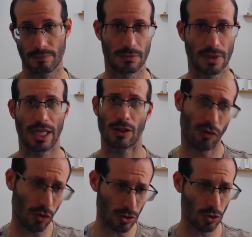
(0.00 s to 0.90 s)
And
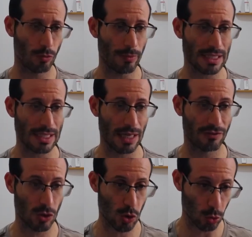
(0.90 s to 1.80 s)
of course, you must
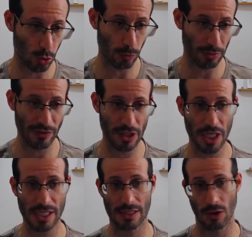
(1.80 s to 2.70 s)
have sudo
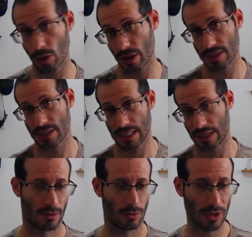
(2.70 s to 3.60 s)
privileges on this server.